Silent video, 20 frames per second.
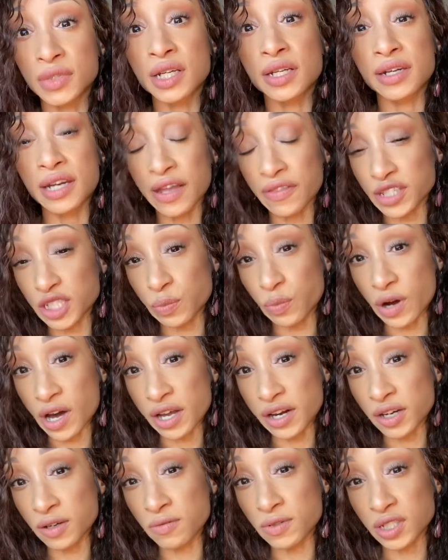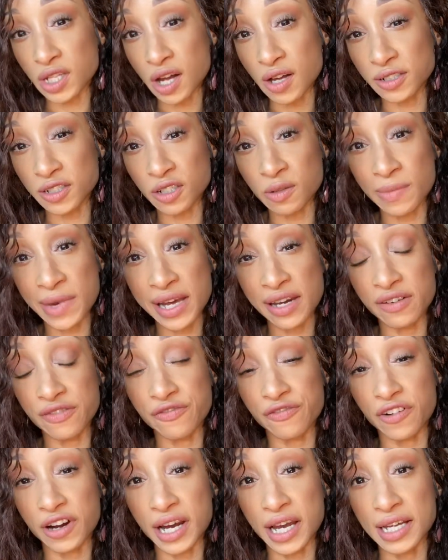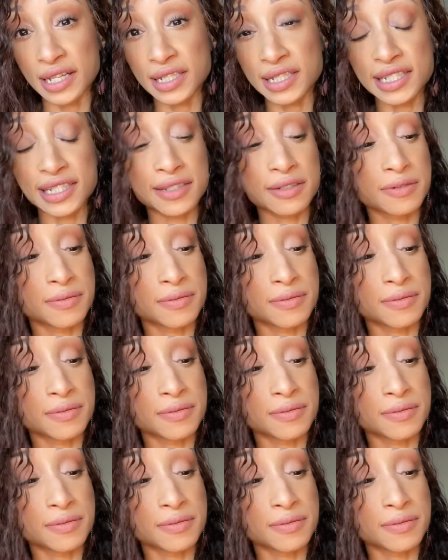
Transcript: Now this product was also made in France.